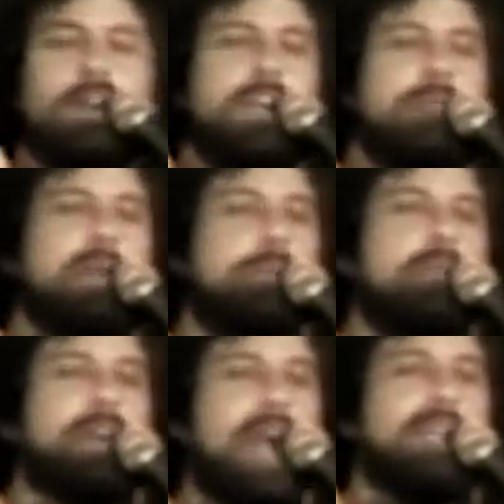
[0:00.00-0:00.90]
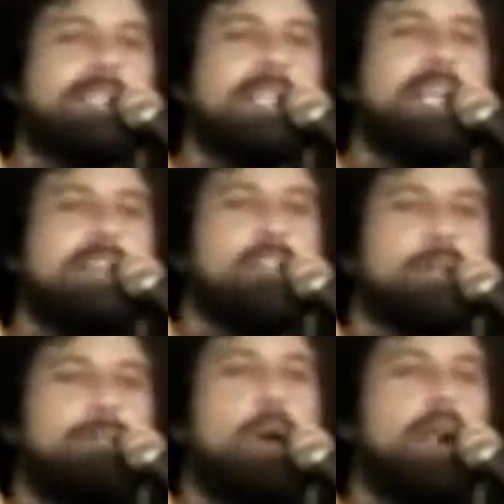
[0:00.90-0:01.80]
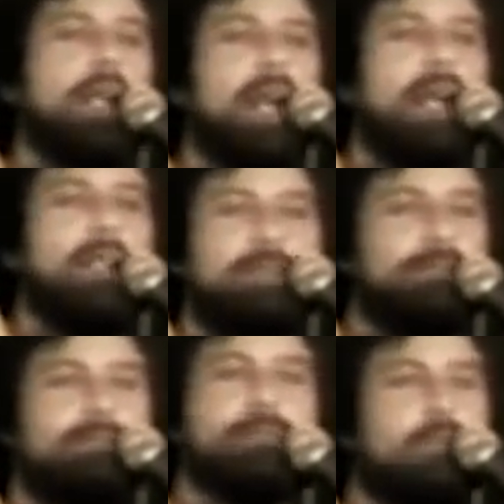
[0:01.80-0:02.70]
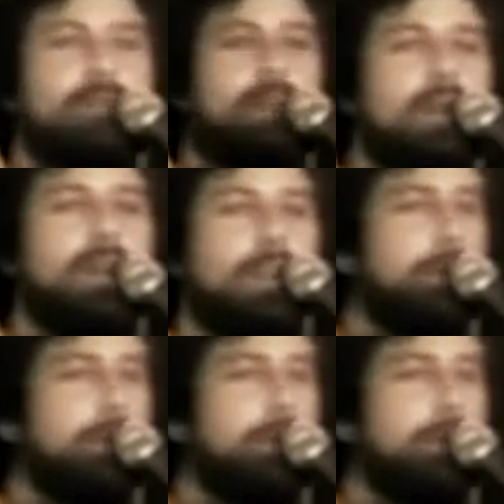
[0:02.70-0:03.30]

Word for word: If people can't see that you're born again, you're